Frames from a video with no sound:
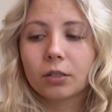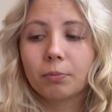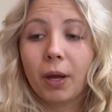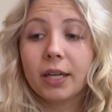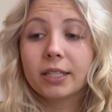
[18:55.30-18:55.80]

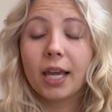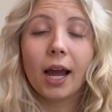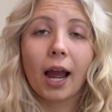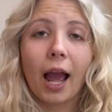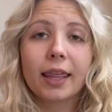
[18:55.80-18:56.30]
but
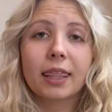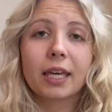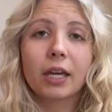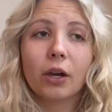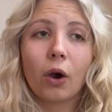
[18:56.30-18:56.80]
yeah, I
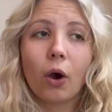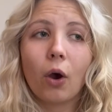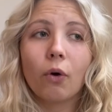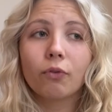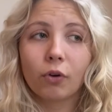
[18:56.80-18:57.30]
think
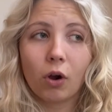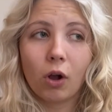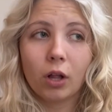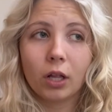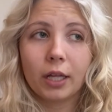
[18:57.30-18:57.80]

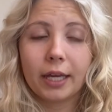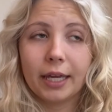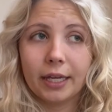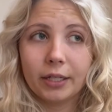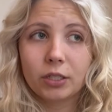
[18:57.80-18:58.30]
overall
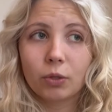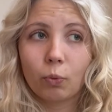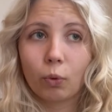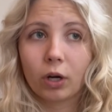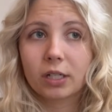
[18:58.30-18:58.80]
it
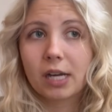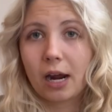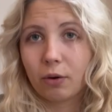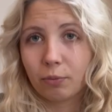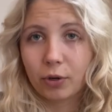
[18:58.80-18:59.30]
worked
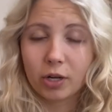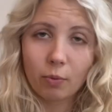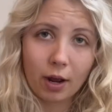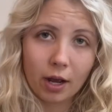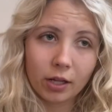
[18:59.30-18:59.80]
out pretty
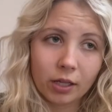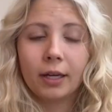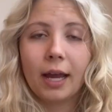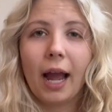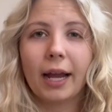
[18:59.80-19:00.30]
well.
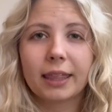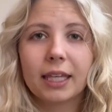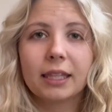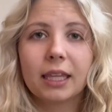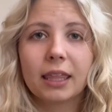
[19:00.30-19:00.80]
I
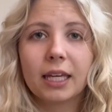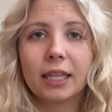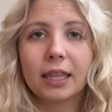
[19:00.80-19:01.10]
think the thing